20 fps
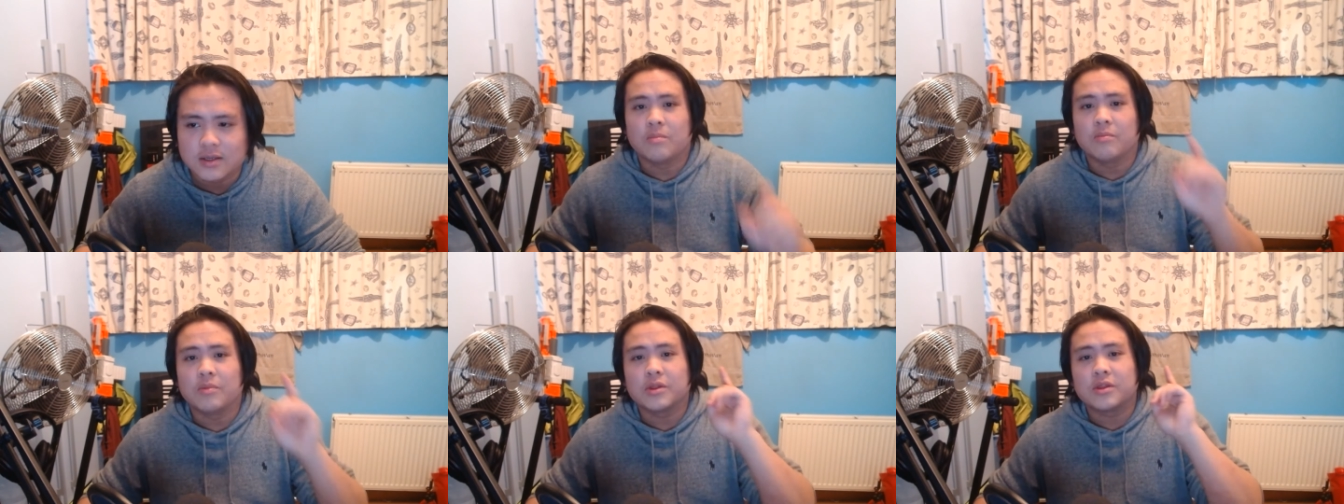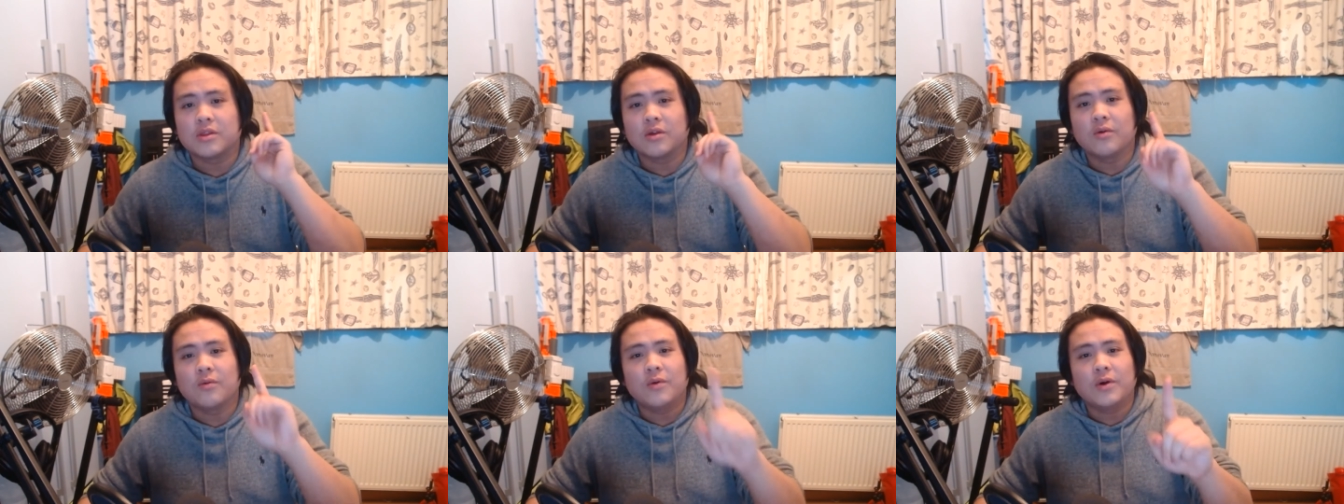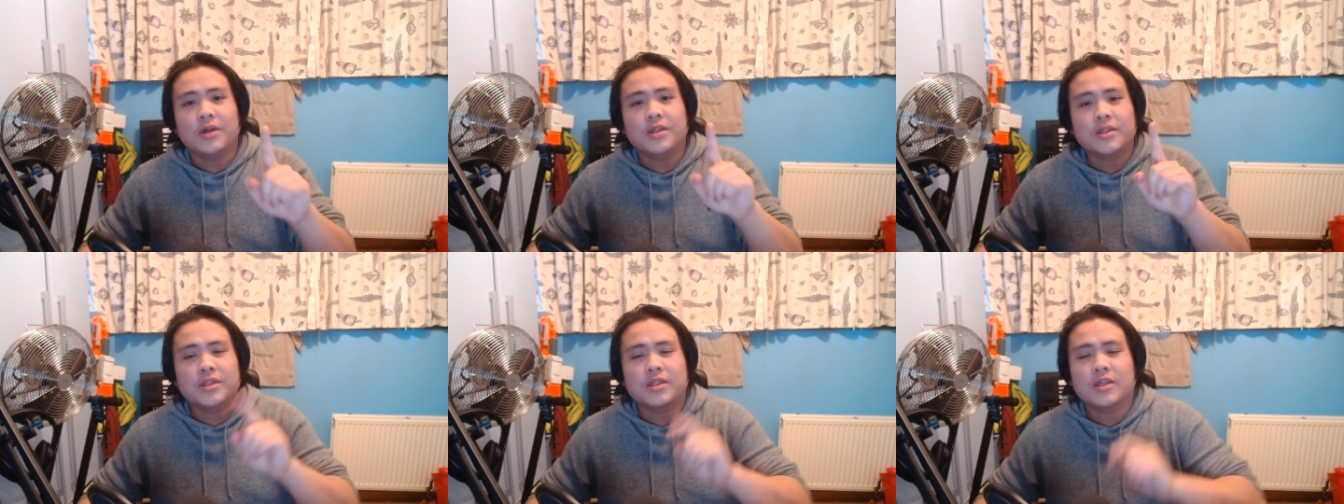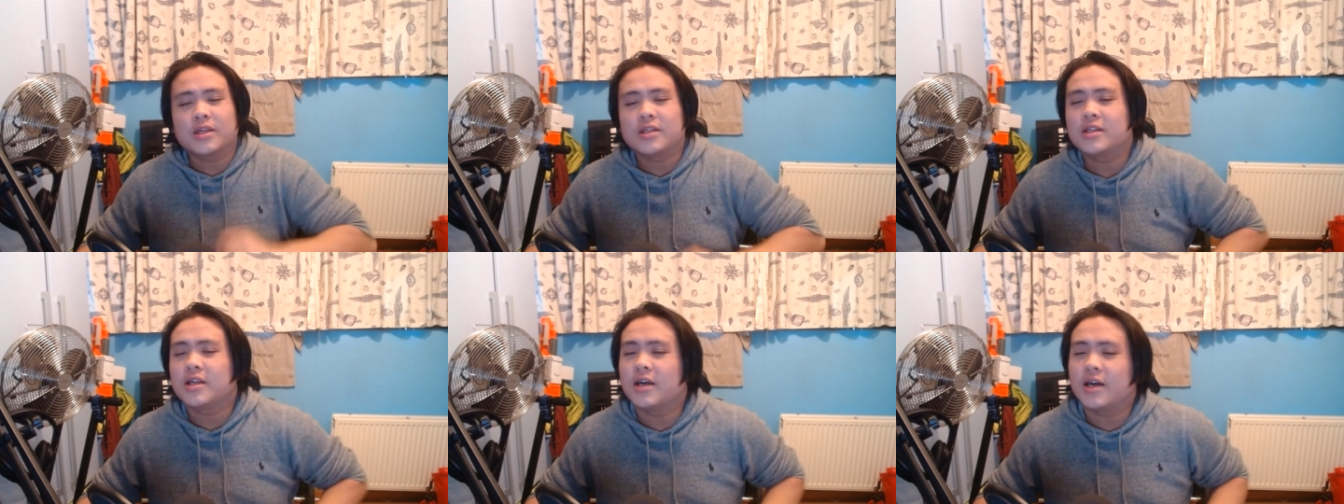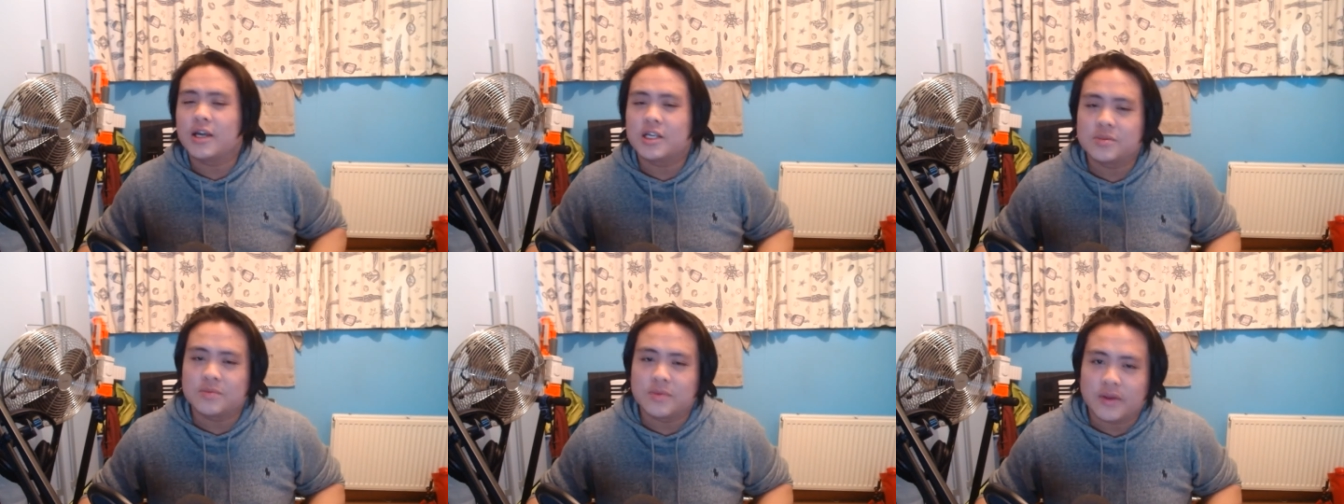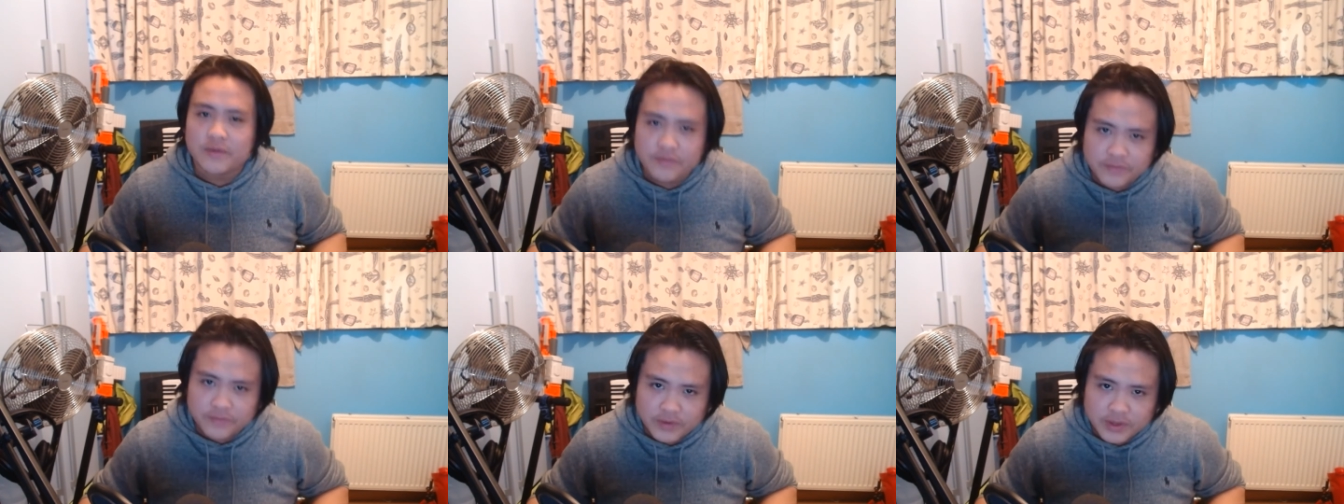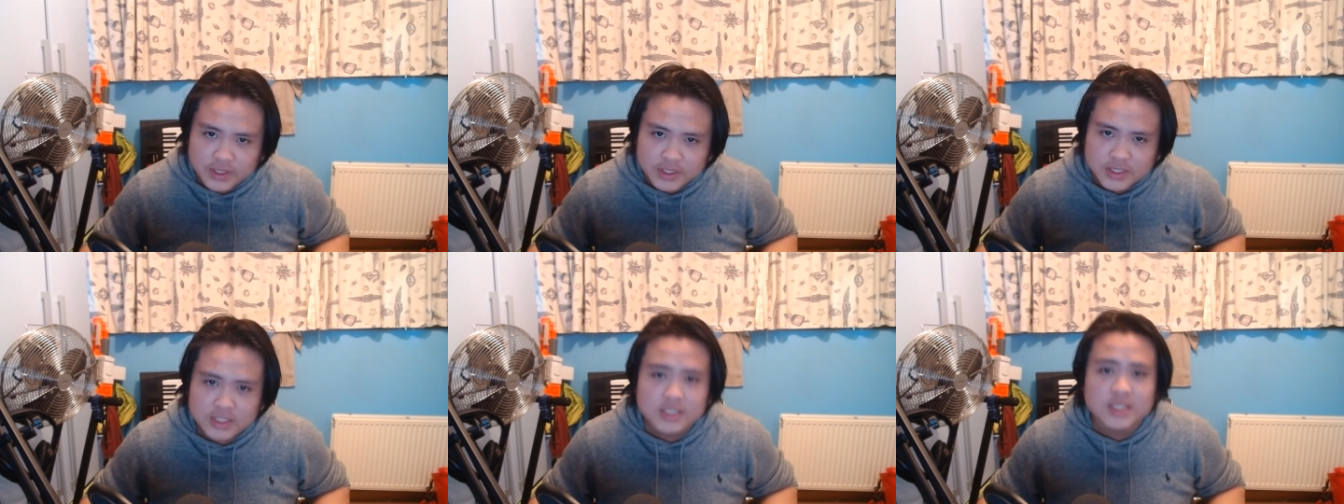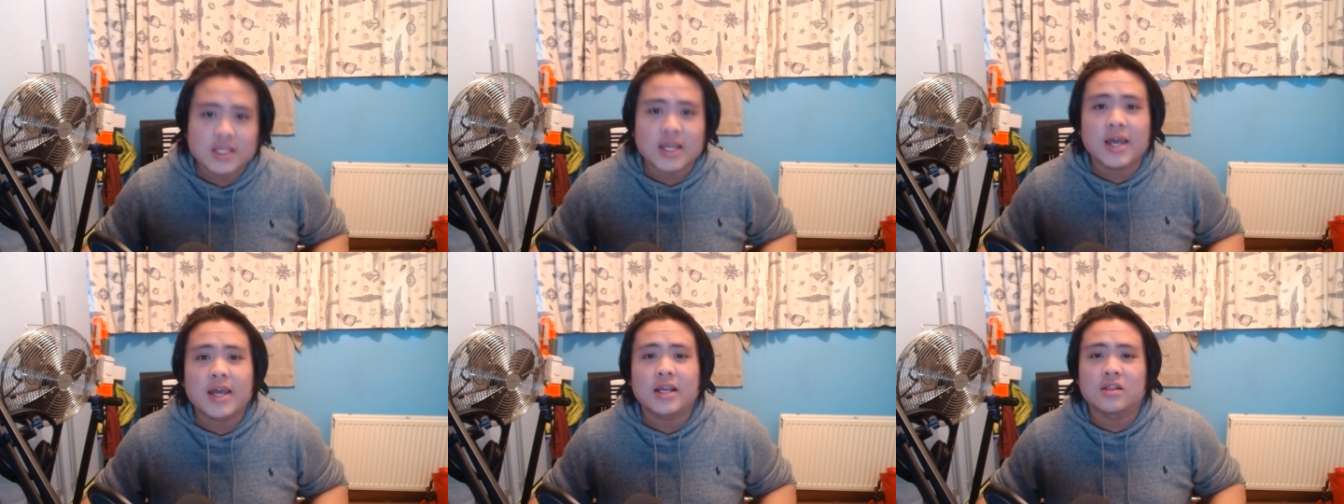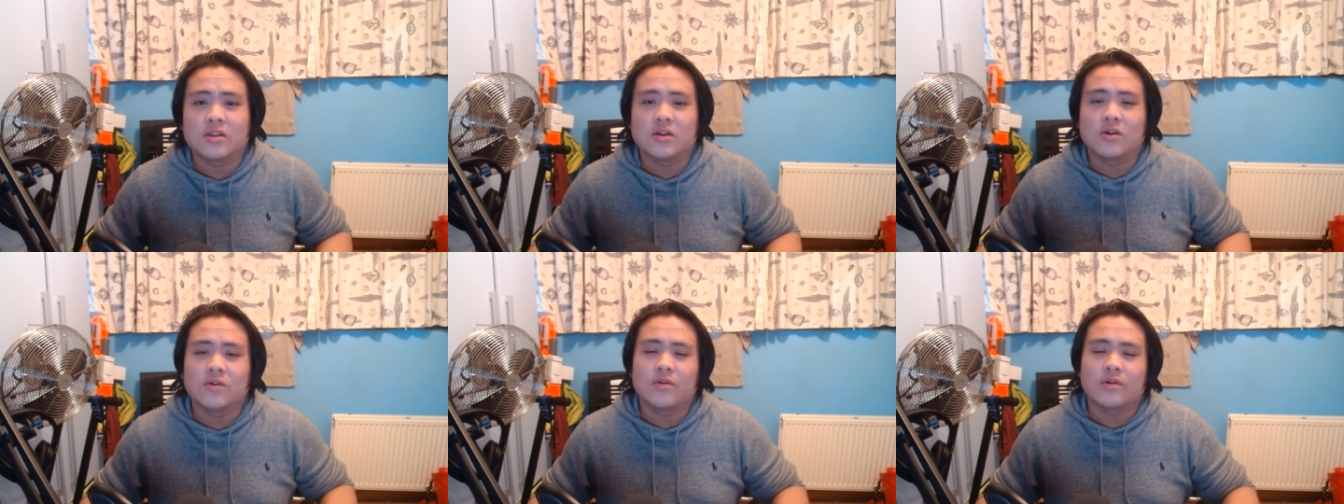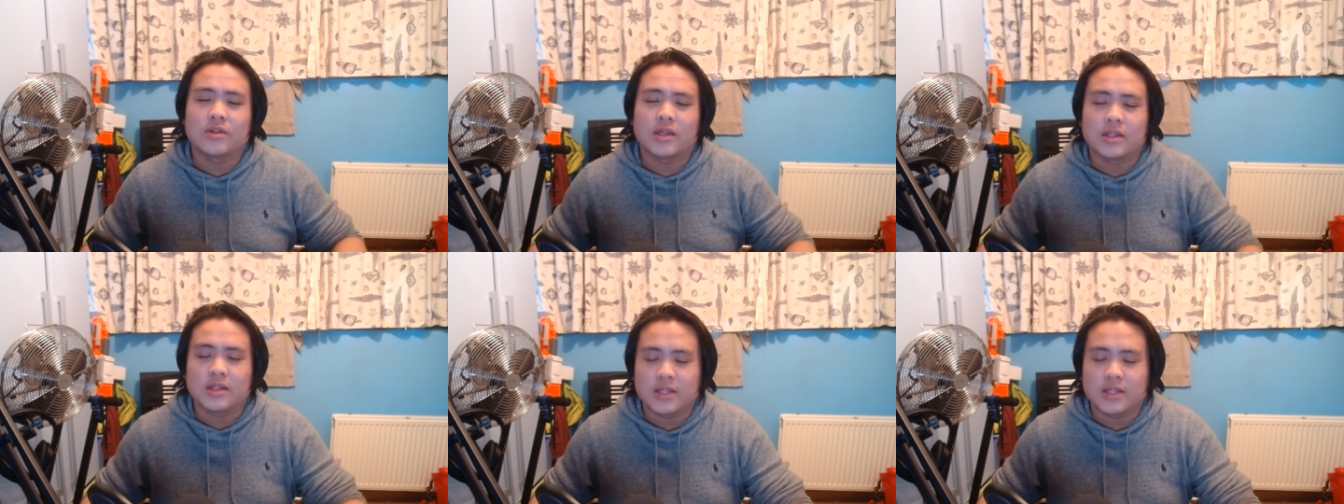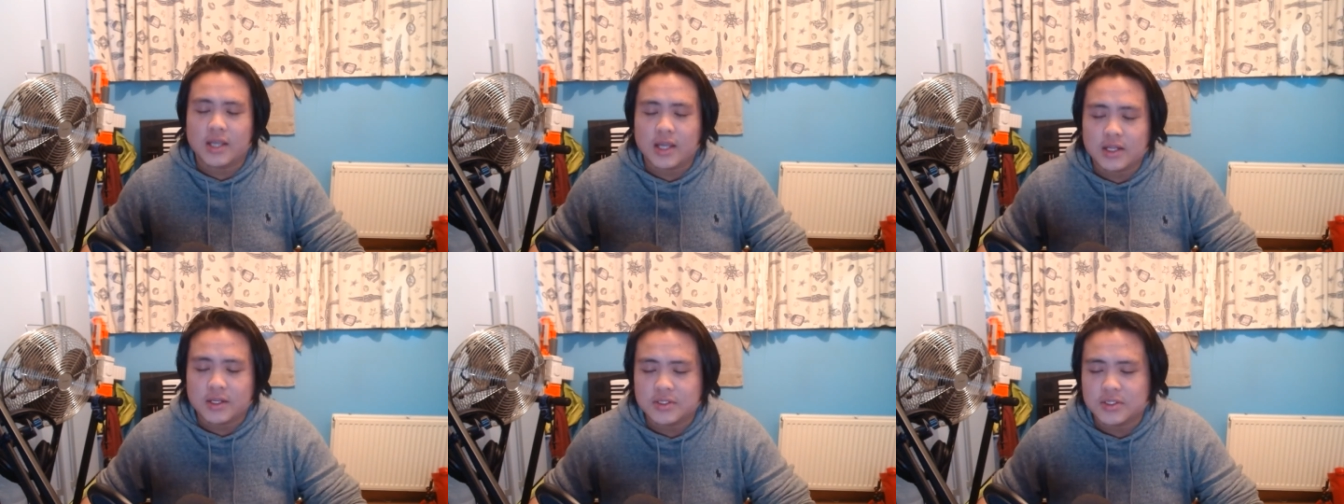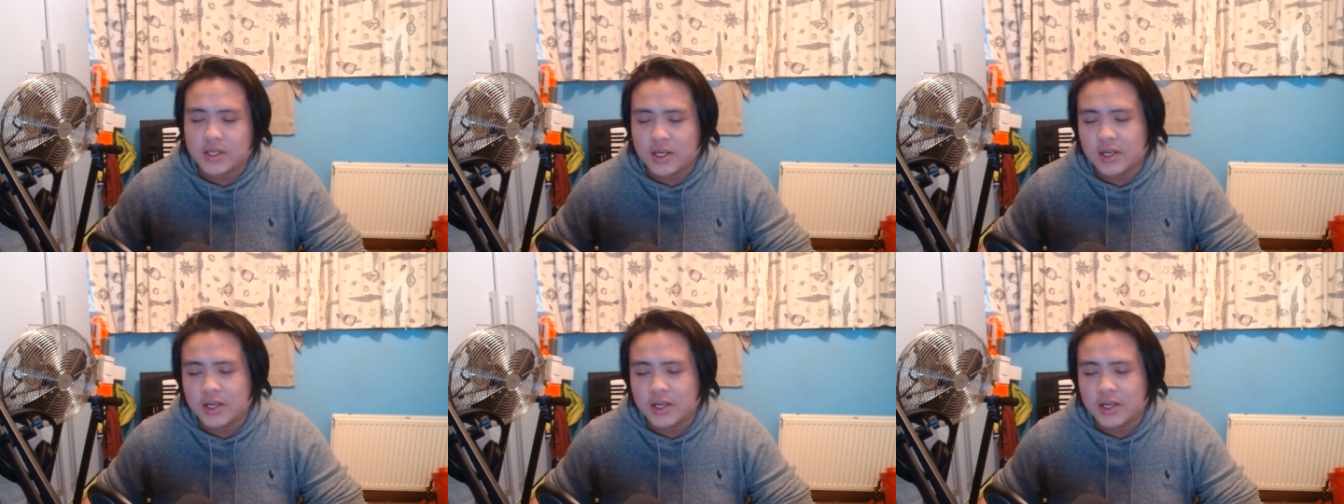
But the one thing that has my face sag lower than Nana's